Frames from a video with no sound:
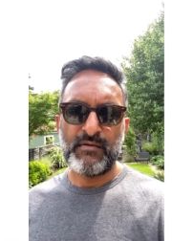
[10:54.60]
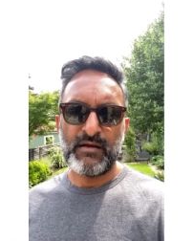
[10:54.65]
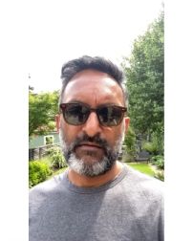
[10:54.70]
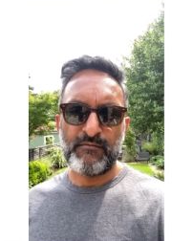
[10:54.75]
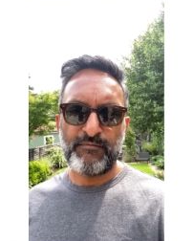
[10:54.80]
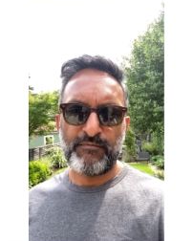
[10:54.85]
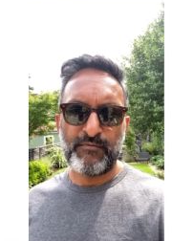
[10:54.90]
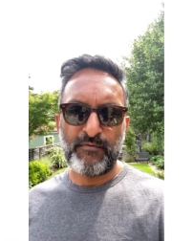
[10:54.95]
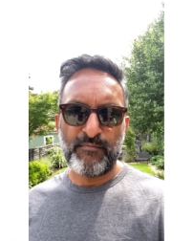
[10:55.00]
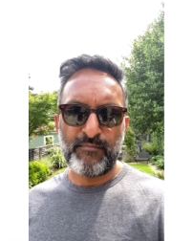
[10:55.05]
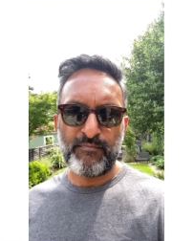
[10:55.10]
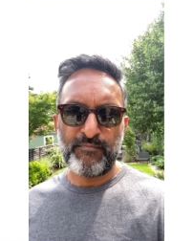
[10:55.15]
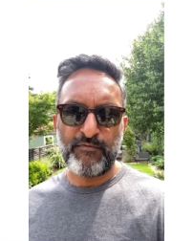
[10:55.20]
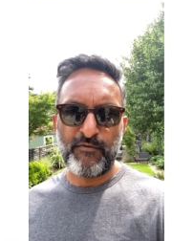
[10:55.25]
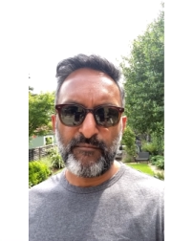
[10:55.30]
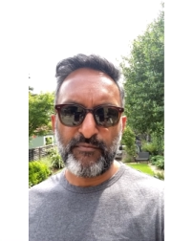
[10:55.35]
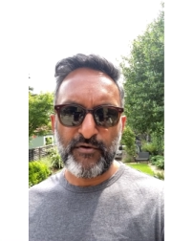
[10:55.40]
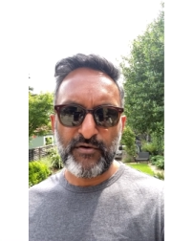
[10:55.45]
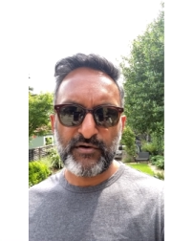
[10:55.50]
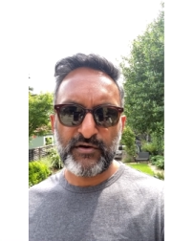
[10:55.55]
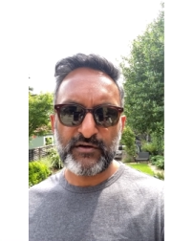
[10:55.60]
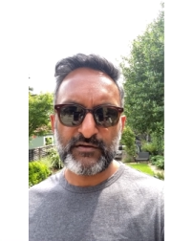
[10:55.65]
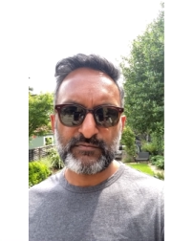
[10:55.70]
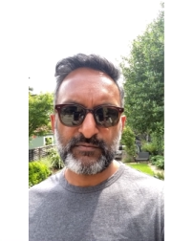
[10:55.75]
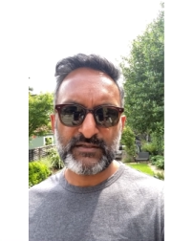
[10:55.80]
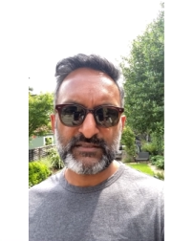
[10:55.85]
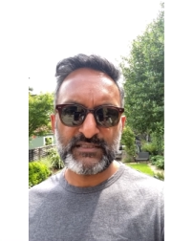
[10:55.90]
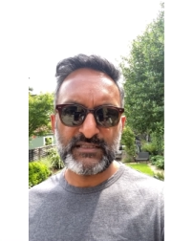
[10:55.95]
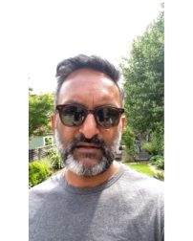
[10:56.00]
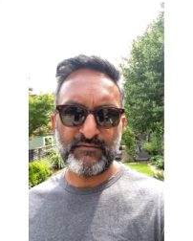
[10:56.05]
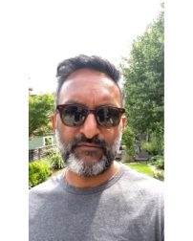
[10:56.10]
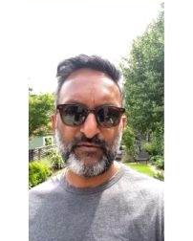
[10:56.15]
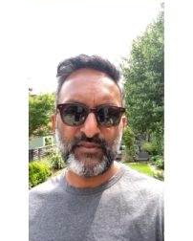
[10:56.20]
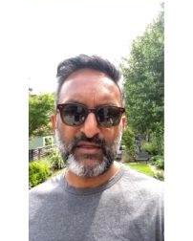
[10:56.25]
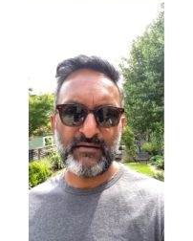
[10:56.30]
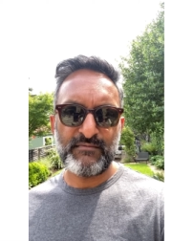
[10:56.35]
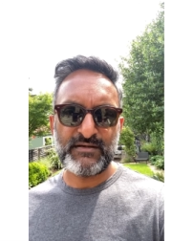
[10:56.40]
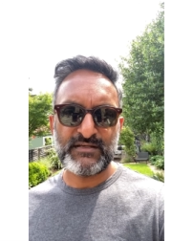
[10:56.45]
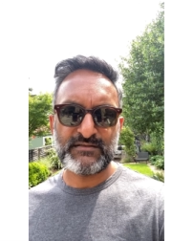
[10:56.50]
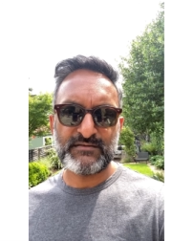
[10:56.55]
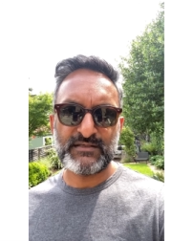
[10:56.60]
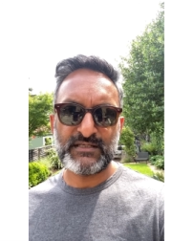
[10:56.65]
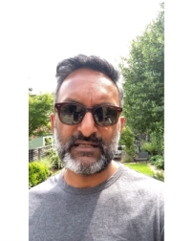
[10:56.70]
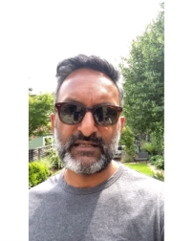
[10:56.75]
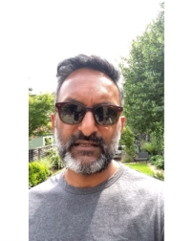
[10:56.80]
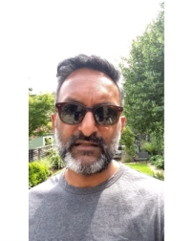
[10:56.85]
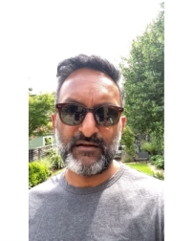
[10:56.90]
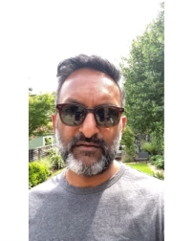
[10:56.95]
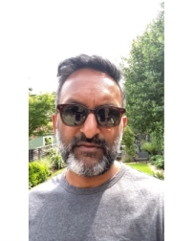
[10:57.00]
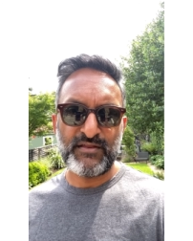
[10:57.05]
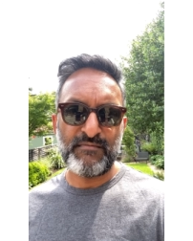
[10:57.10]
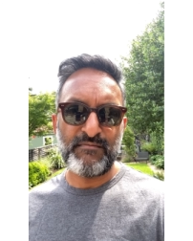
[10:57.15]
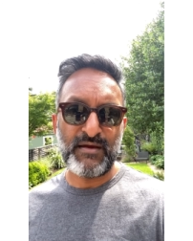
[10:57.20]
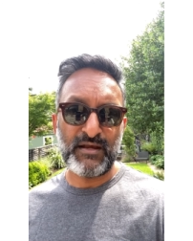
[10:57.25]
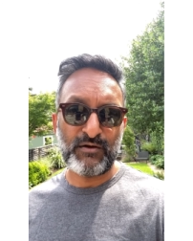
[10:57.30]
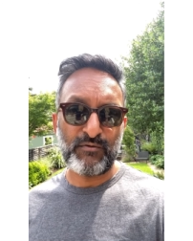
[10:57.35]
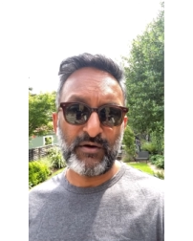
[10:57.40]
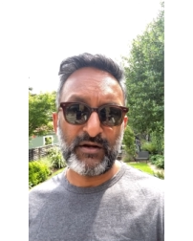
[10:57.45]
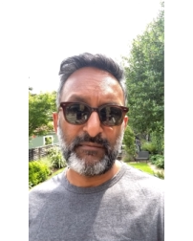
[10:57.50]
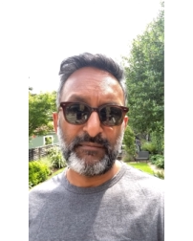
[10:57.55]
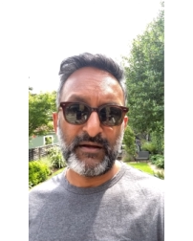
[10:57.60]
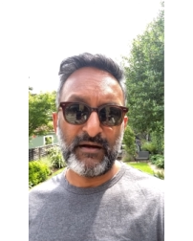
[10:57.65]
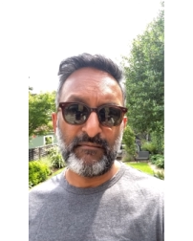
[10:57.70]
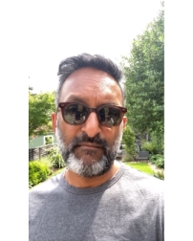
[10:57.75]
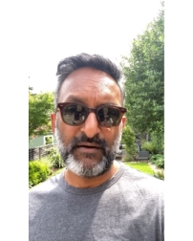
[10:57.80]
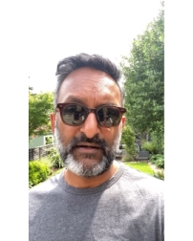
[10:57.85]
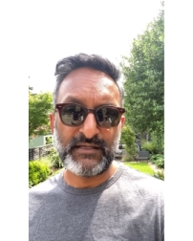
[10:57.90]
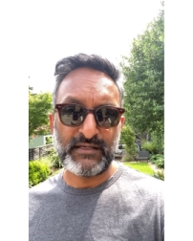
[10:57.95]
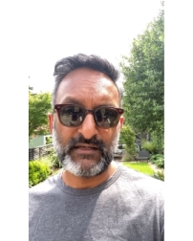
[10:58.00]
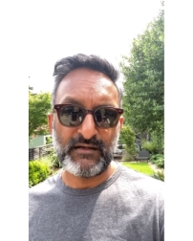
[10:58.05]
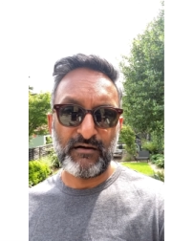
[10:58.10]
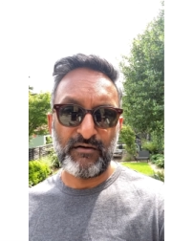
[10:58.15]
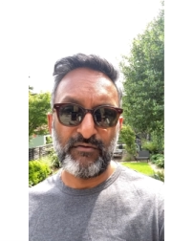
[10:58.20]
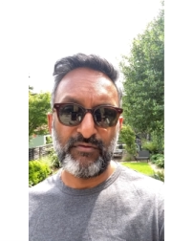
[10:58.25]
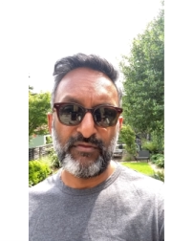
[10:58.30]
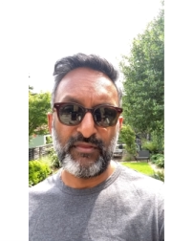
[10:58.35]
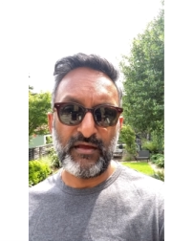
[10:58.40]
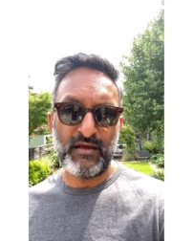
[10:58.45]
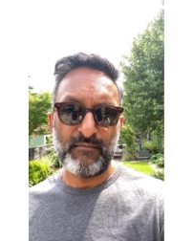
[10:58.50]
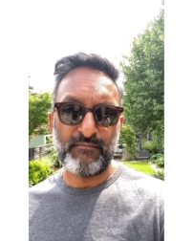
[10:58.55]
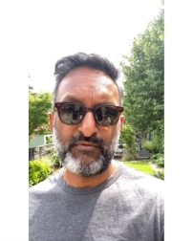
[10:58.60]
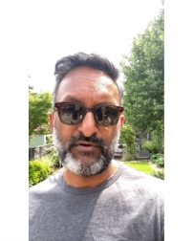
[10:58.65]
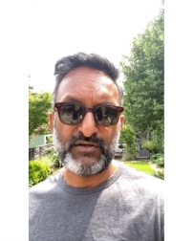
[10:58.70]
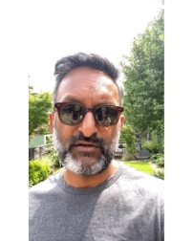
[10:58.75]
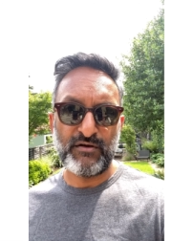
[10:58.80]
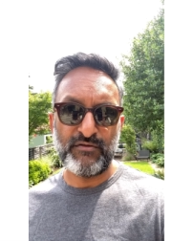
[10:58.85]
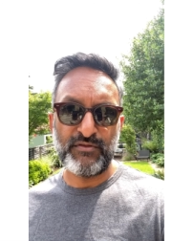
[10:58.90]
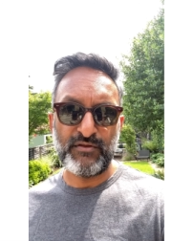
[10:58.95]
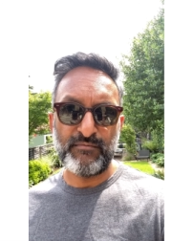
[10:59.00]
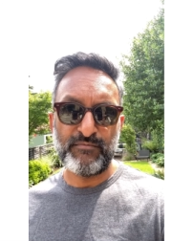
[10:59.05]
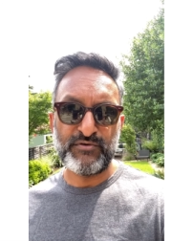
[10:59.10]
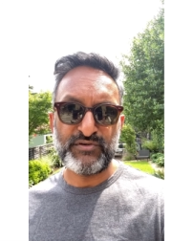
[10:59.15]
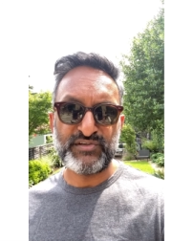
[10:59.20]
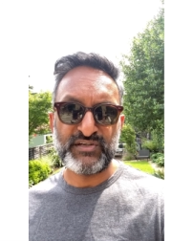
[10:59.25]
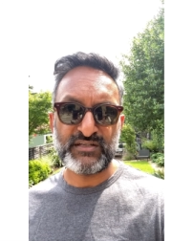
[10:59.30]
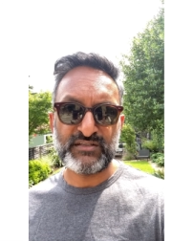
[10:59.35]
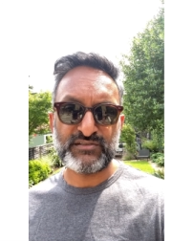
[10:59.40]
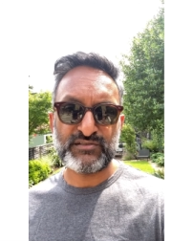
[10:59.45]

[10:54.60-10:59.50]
For, for brokers, what's in it for them is you know they make quite a bit of money on their on the bridging.